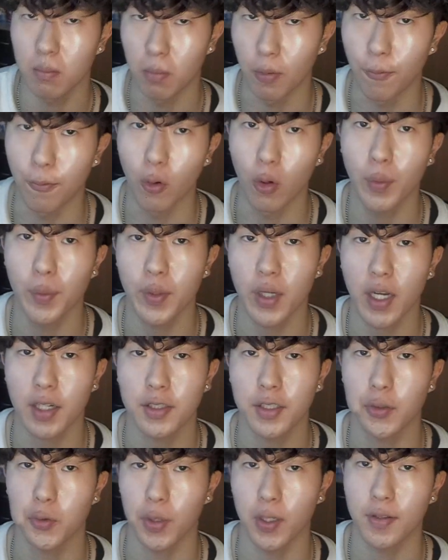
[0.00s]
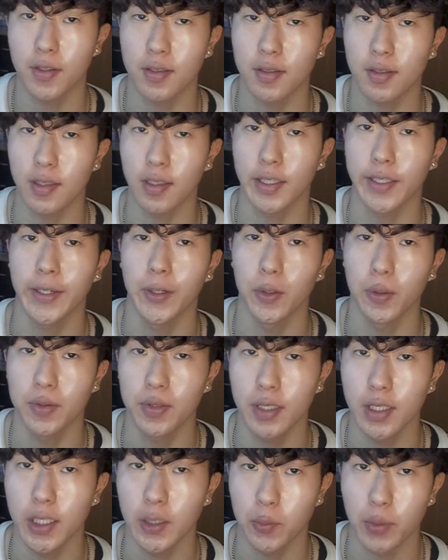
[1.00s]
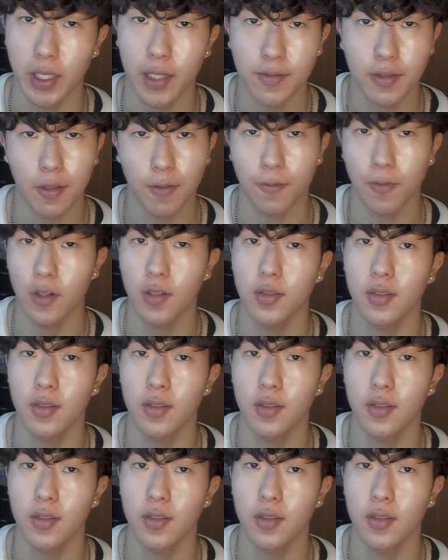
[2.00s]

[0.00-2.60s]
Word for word: Before we actually create the skincare routine, we have to first